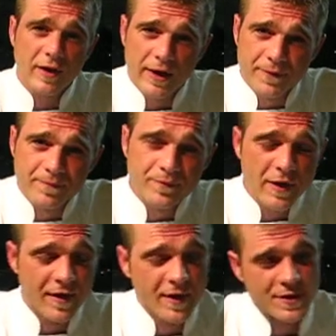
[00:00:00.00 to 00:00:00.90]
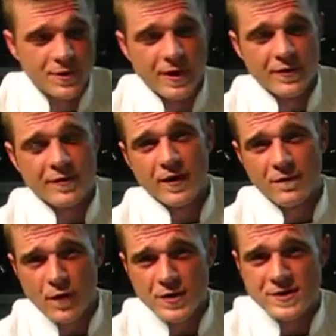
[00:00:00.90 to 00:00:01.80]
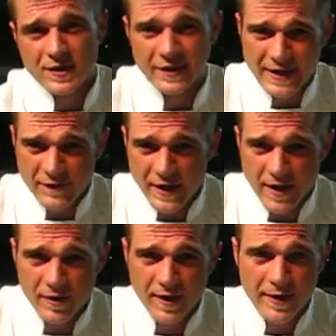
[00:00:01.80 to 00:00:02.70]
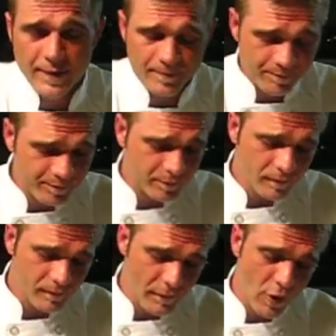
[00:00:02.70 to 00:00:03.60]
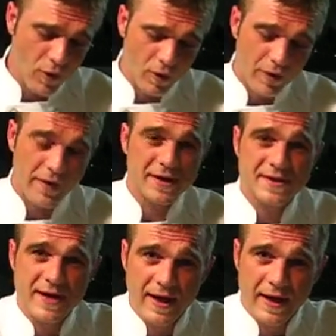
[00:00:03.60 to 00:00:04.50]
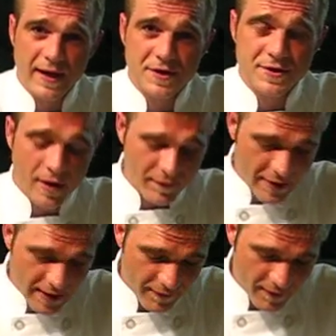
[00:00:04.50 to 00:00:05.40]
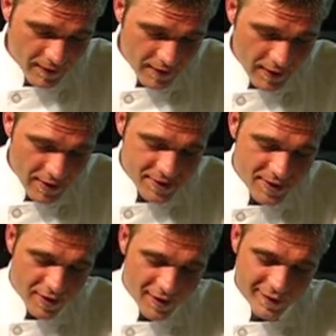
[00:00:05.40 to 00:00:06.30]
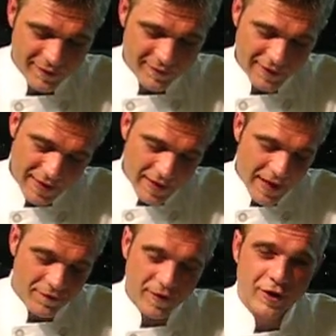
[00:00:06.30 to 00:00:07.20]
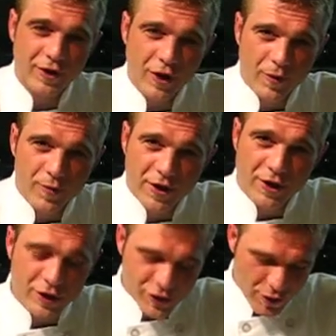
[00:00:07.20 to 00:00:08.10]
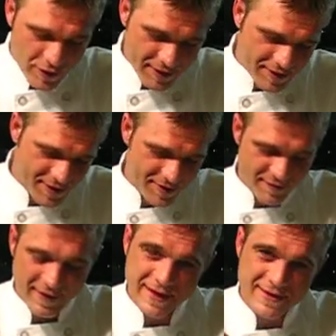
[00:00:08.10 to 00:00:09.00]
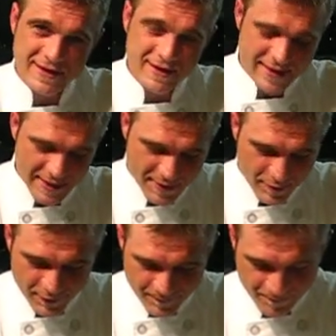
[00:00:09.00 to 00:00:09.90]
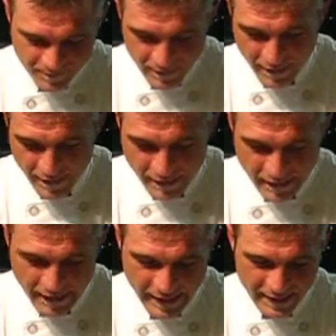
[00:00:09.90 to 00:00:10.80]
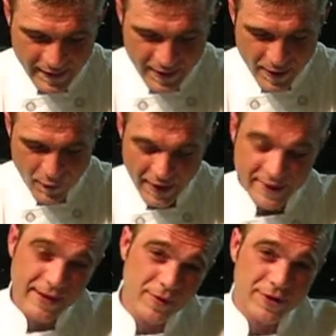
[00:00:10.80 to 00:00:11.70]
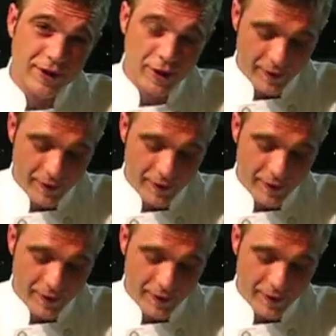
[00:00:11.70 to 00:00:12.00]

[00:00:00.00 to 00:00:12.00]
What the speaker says: on. So either they're forced to leave the area or they stay and starve to death. So I figured a goat would be a good choice, easy, accessible. And what I did with the goat